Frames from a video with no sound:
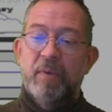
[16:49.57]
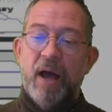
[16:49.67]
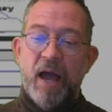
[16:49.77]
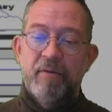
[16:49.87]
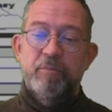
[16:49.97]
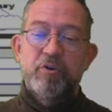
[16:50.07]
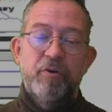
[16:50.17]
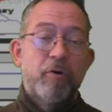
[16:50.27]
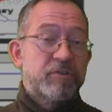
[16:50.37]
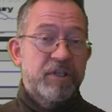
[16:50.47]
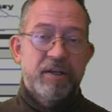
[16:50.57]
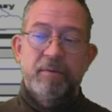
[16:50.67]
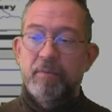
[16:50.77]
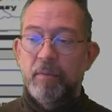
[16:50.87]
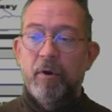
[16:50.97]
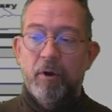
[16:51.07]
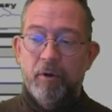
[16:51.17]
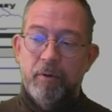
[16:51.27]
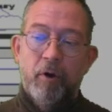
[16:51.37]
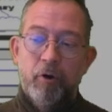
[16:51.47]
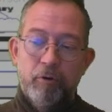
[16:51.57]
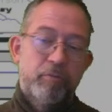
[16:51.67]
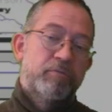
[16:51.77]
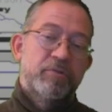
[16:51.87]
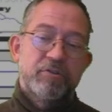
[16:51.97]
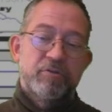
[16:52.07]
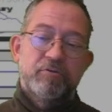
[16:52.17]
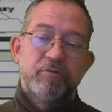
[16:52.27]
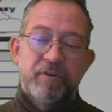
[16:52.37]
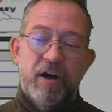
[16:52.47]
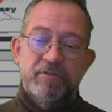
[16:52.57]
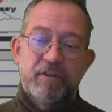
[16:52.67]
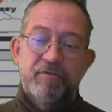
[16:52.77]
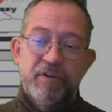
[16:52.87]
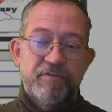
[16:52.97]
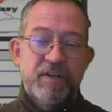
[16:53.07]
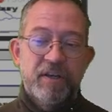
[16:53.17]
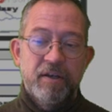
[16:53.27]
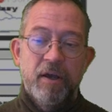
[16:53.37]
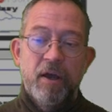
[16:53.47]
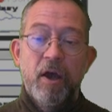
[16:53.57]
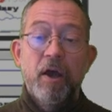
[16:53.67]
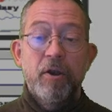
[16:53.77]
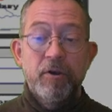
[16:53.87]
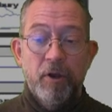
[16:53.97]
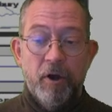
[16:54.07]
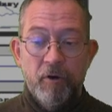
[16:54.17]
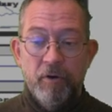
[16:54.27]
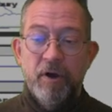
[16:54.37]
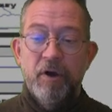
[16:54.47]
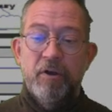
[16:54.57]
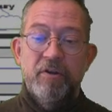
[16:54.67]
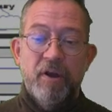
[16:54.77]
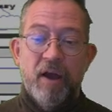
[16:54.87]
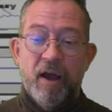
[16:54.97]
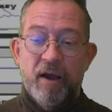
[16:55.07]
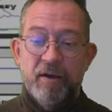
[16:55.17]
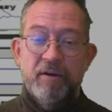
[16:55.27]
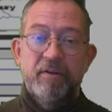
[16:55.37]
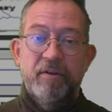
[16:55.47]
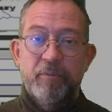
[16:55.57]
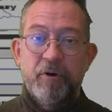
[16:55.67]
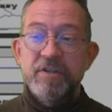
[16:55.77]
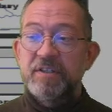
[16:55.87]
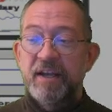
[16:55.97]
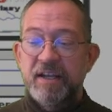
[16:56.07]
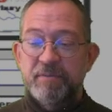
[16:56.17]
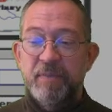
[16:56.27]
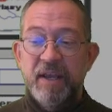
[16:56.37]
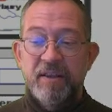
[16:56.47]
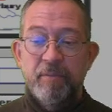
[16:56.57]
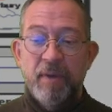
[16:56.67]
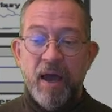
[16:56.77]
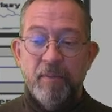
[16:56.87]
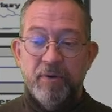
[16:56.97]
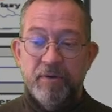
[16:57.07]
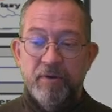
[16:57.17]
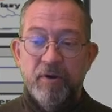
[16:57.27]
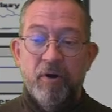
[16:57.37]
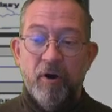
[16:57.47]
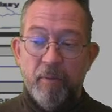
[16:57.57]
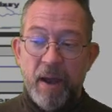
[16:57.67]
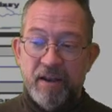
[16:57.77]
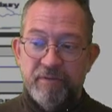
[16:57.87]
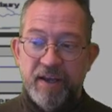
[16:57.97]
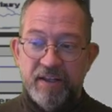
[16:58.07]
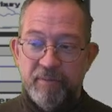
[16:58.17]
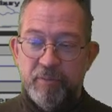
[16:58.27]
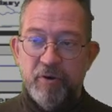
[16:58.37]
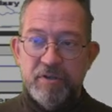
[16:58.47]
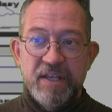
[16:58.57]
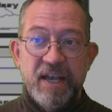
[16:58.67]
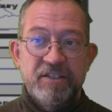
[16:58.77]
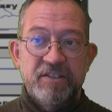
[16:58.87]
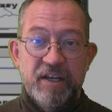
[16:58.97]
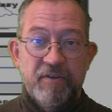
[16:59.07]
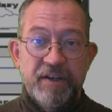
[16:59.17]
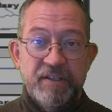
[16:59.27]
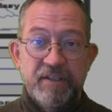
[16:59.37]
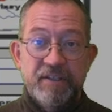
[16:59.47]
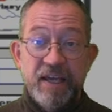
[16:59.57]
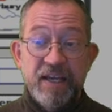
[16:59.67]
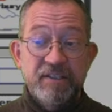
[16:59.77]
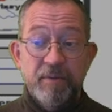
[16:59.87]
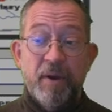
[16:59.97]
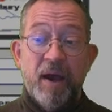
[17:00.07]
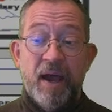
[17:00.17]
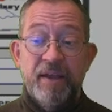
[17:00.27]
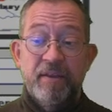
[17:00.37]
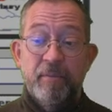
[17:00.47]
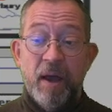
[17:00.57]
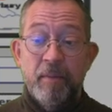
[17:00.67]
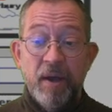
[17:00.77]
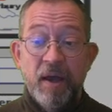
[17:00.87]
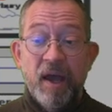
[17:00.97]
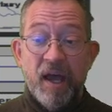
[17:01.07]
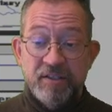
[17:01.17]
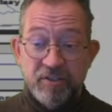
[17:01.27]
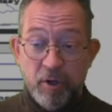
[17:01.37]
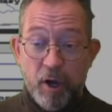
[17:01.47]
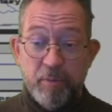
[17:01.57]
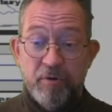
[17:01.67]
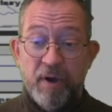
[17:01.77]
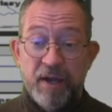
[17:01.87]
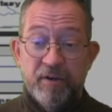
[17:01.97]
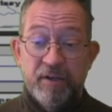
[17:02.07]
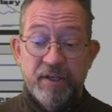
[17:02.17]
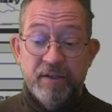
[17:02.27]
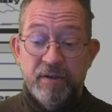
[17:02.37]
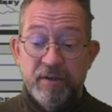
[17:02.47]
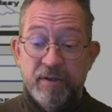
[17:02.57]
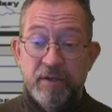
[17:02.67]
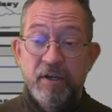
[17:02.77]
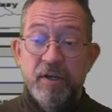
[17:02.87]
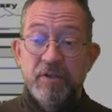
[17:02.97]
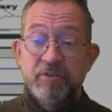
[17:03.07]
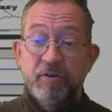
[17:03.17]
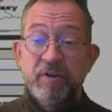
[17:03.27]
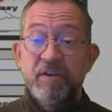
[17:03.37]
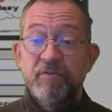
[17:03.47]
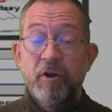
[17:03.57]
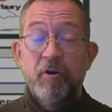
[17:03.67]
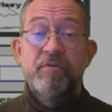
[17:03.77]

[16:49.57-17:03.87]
I'm quoting Holmes 2015. No, the person that has made the map, or matter of fact, the person that has generated data behind the map, has a copyright on it. So even though